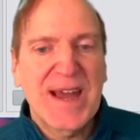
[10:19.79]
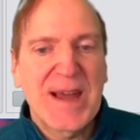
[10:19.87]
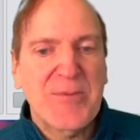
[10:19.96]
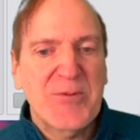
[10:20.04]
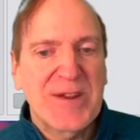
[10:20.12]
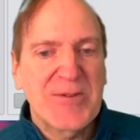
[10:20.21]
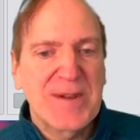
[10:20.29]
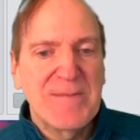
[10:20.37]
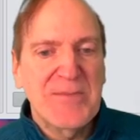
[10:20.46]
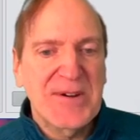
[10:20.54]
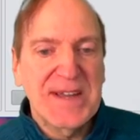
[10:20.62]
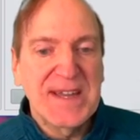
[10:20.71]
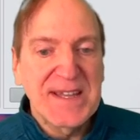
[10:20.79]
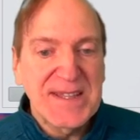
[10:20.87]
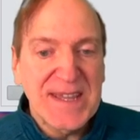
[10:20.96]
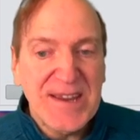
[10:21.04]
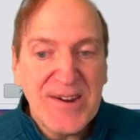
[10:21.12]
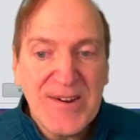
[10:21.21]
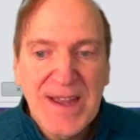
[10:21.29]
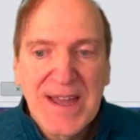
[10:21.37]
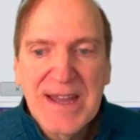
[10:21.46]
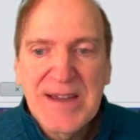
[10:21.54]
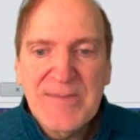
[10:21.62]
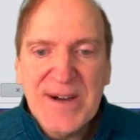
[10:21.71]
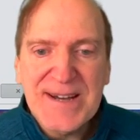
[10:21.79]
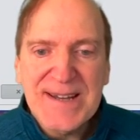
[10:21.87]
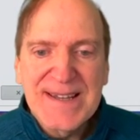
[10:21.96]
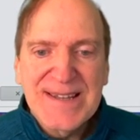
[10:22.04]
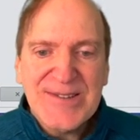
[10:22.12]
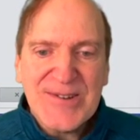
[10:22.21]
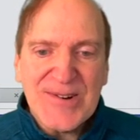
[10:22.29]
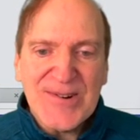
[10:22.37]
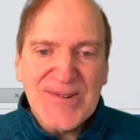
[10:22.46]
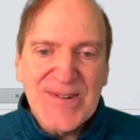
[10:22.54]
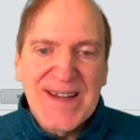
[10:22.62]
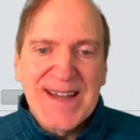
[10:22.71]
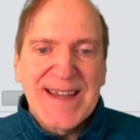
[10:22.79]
operator input in there, but still,